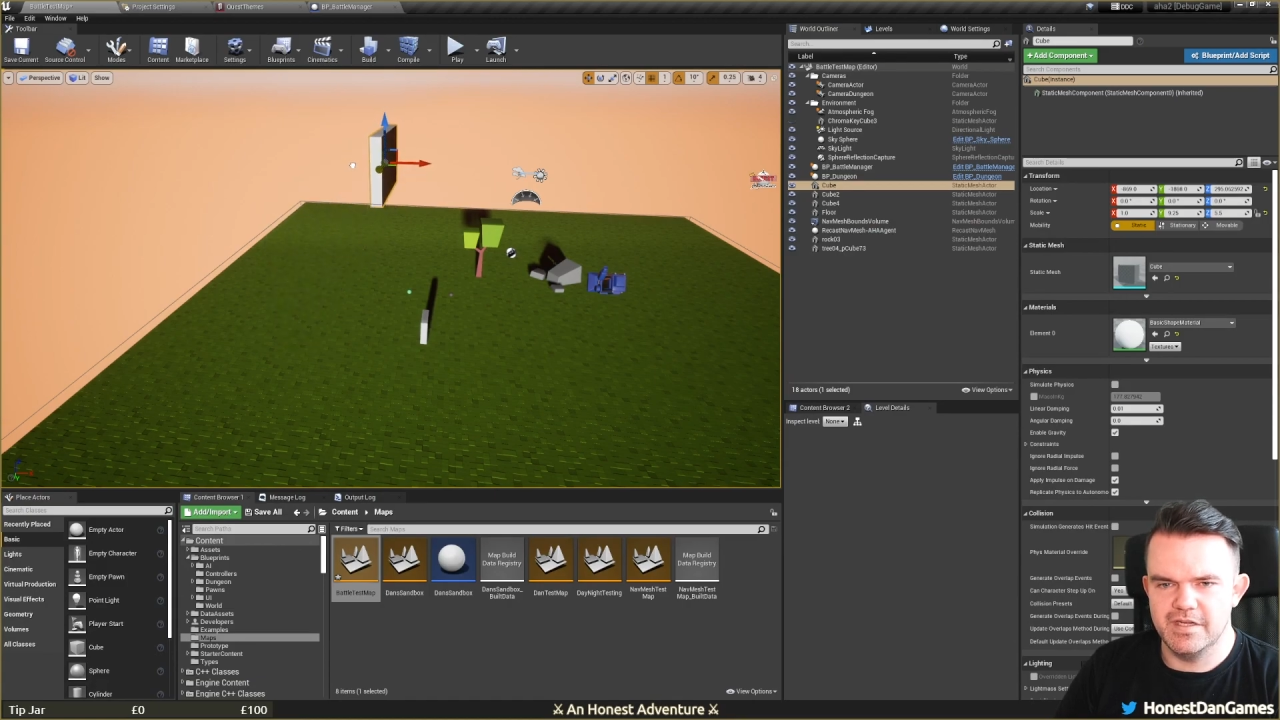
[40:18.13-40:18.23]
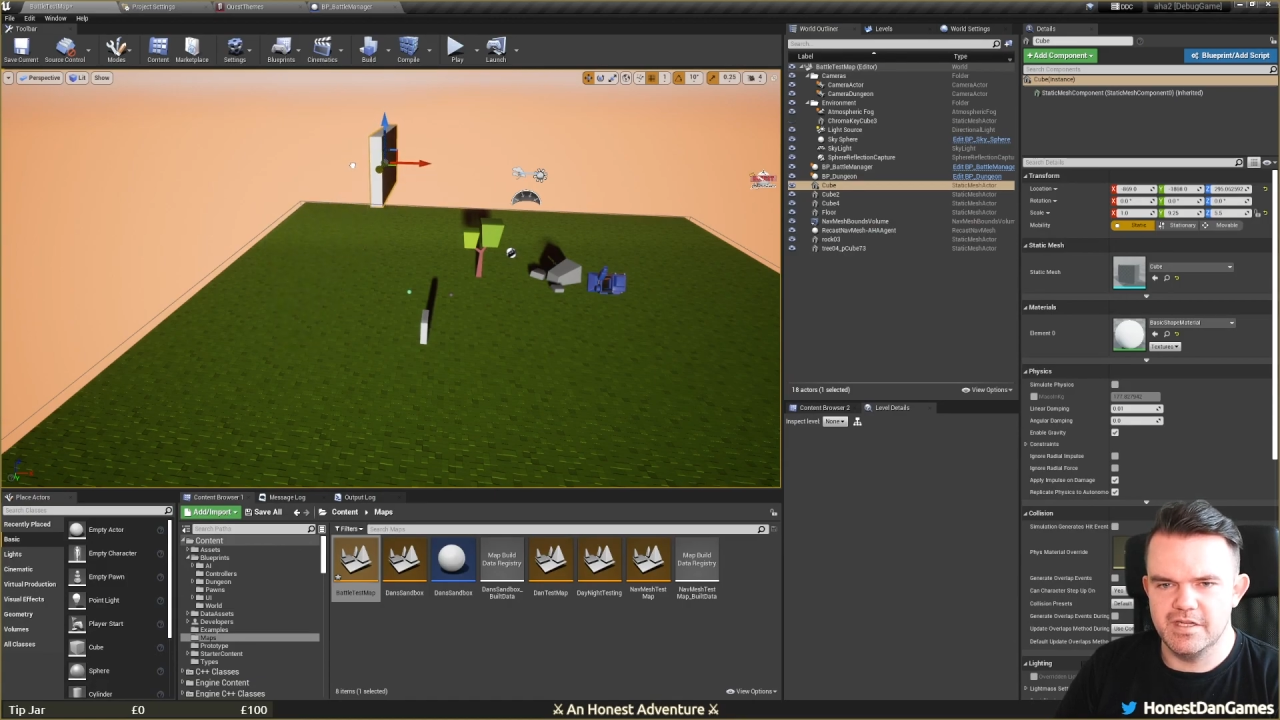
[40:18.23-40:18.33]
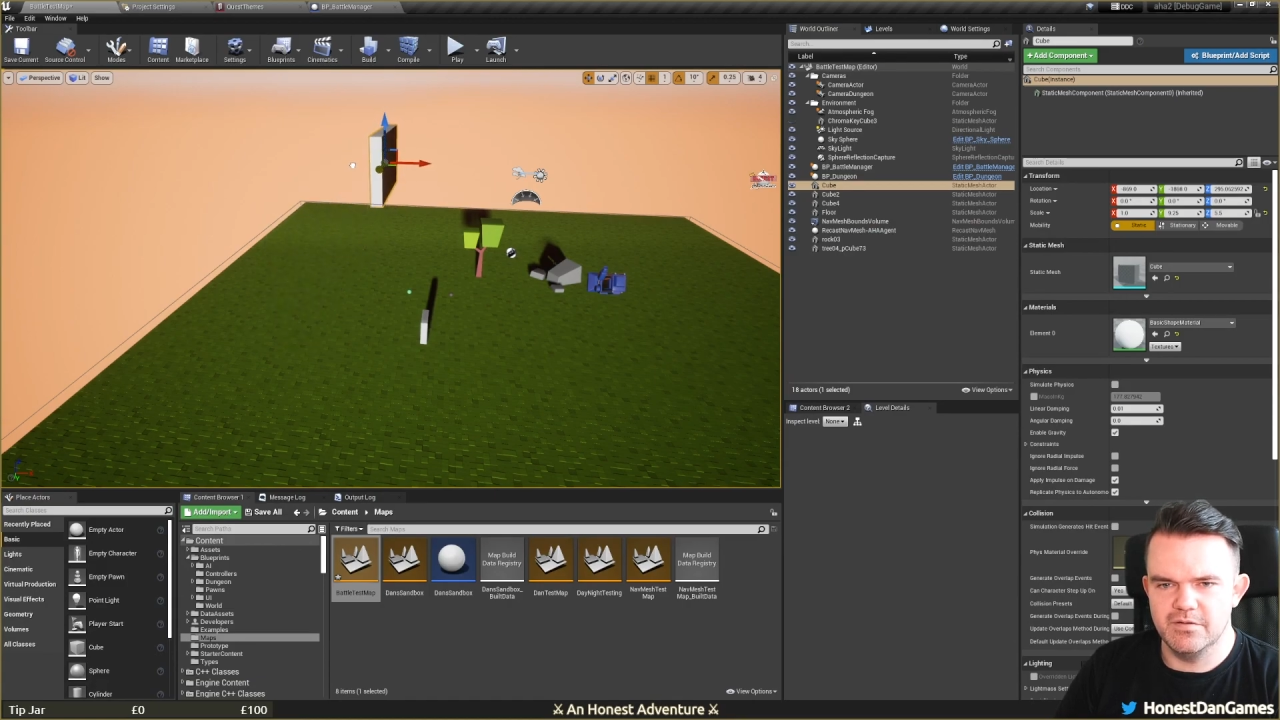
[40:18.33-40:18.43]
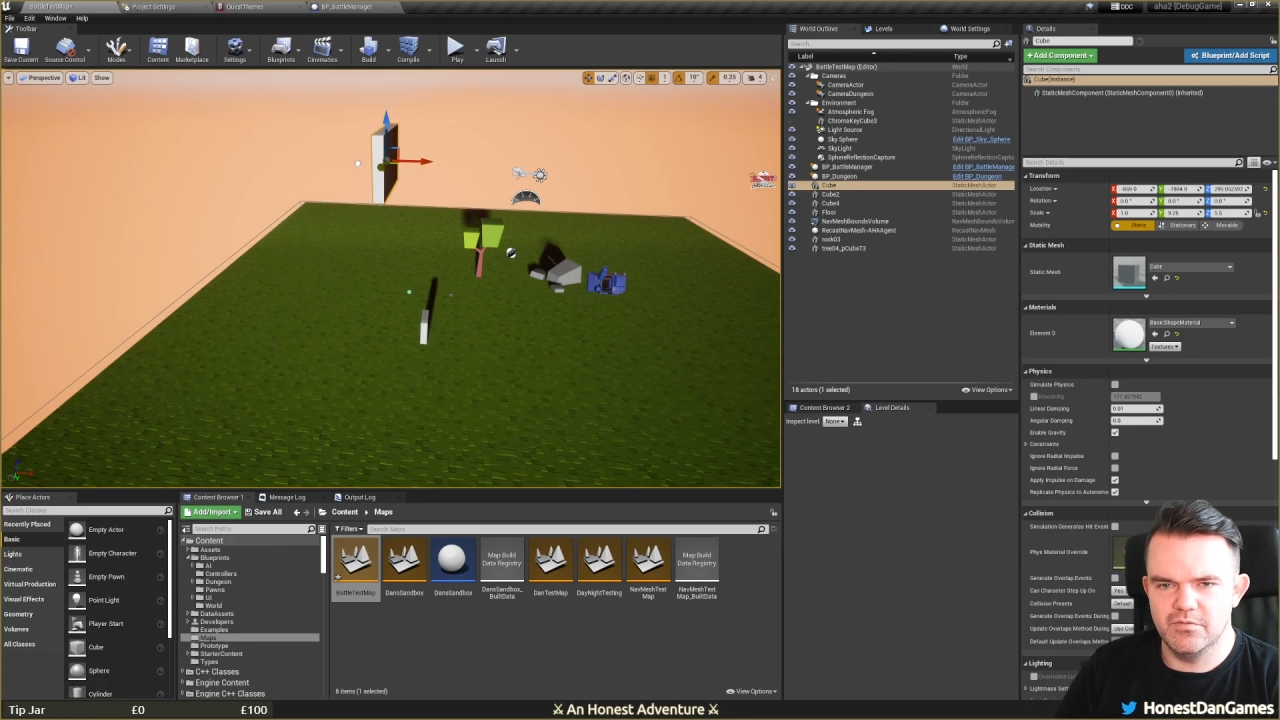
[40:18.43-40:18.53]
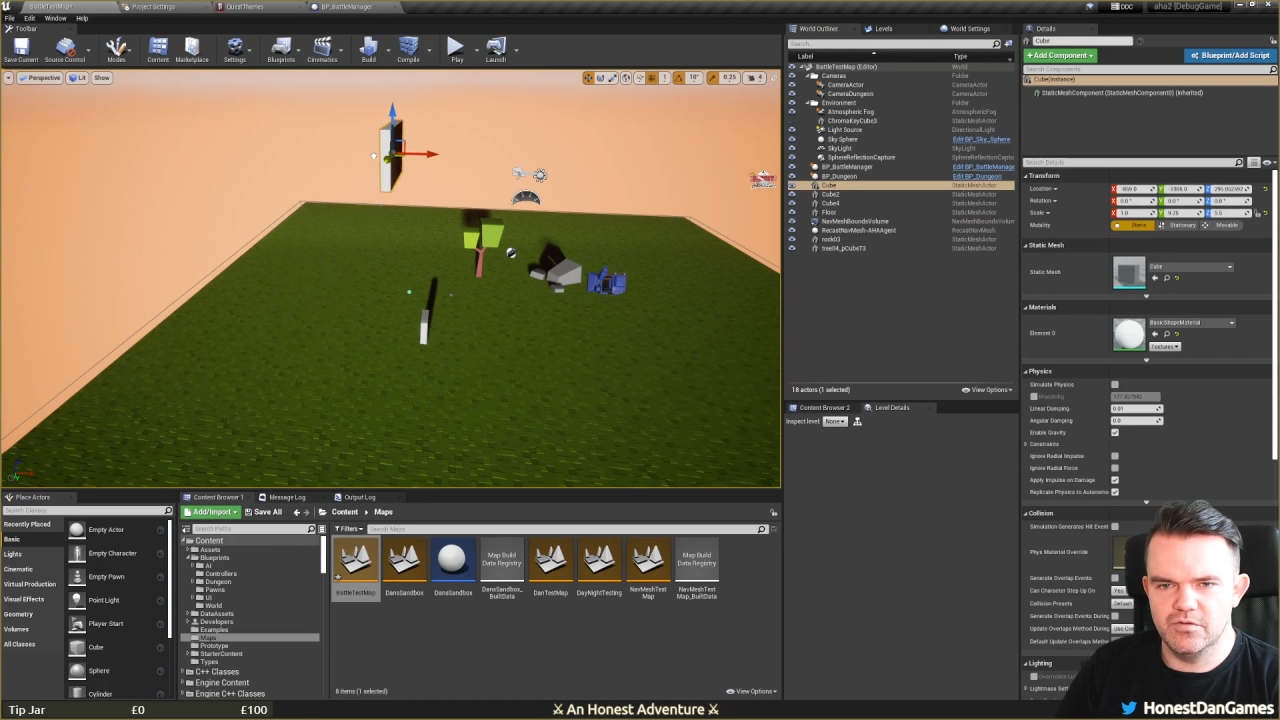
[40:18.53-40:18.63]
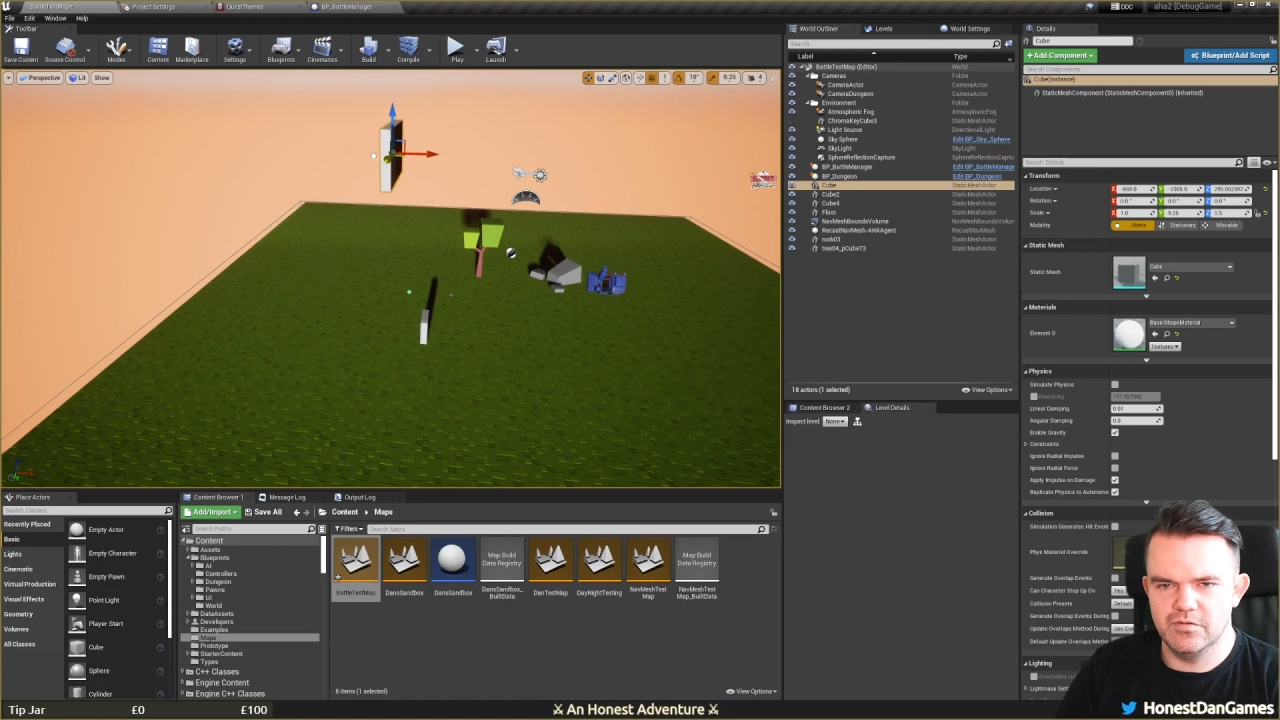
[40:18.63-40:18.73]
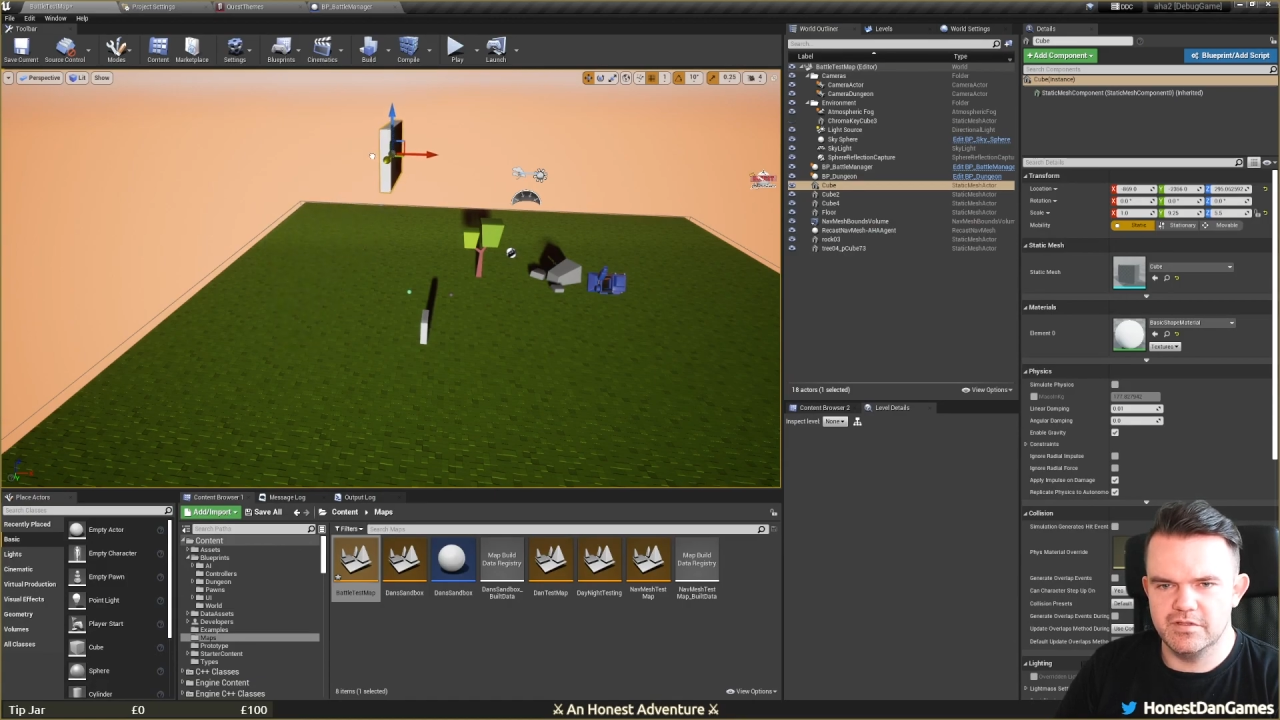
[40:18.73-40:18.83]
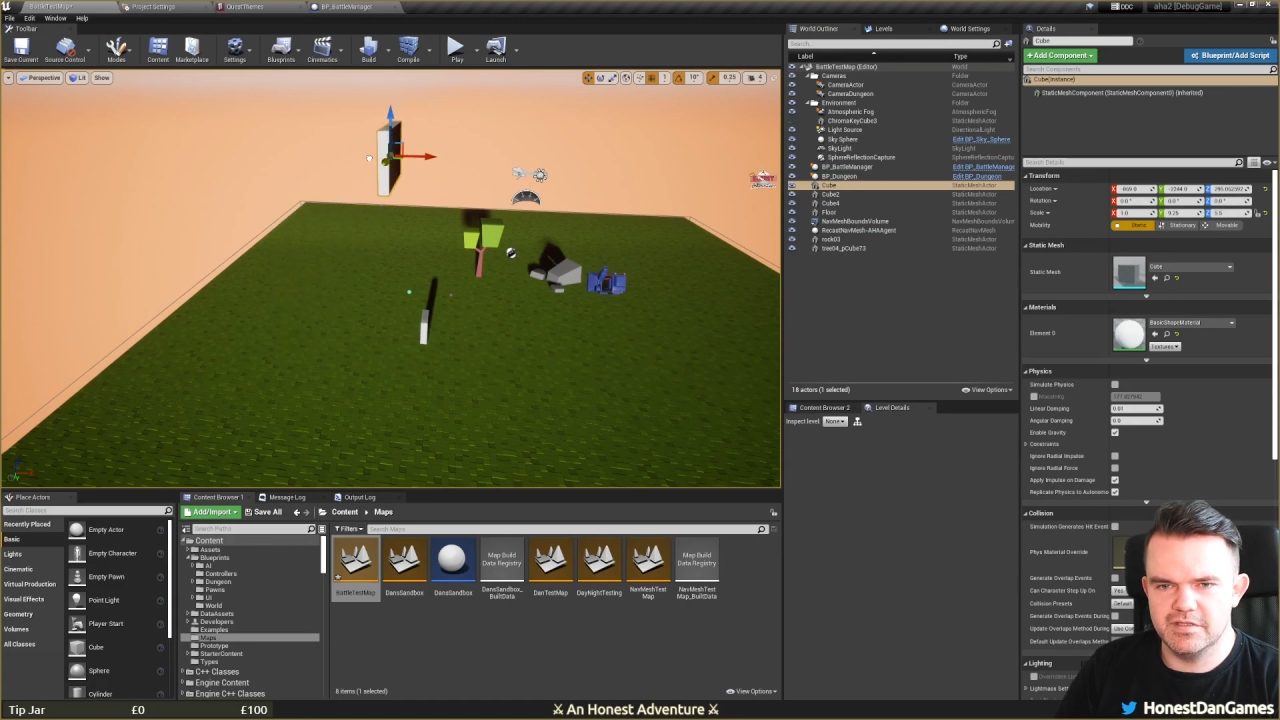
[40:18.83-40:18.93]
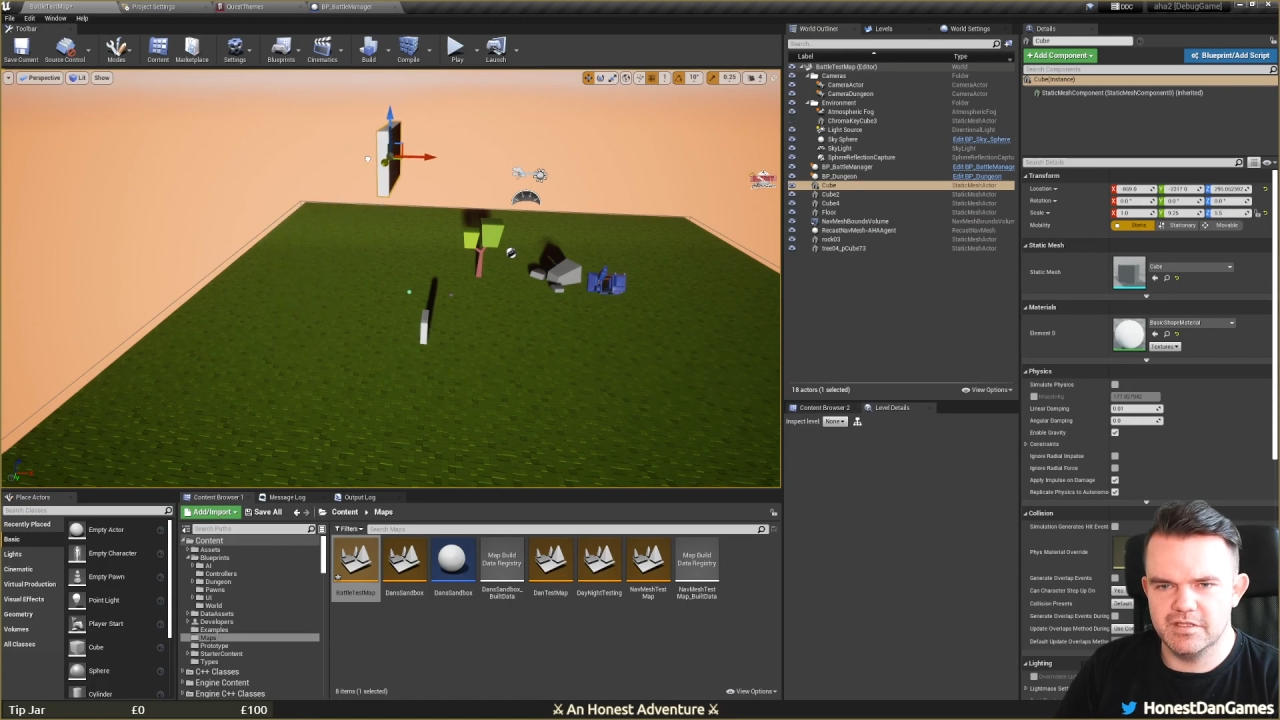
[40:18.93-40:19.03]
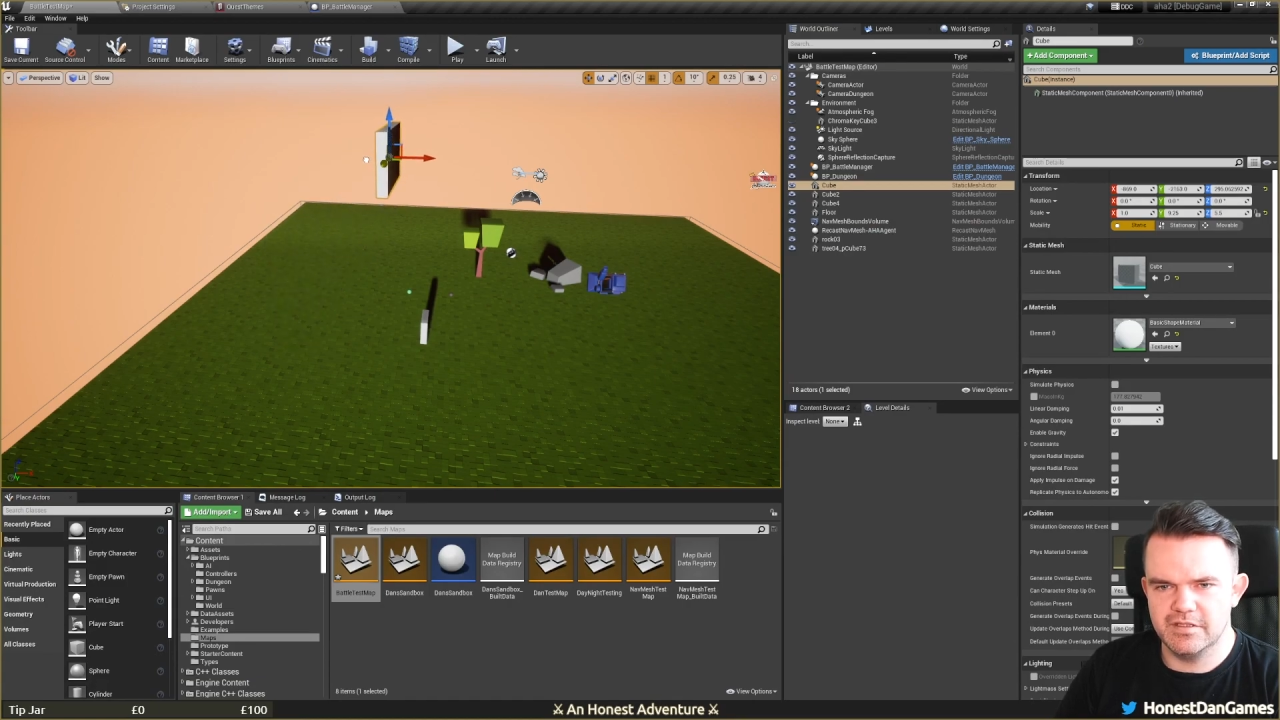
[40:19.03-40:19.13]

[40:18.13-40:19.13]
need a wall because I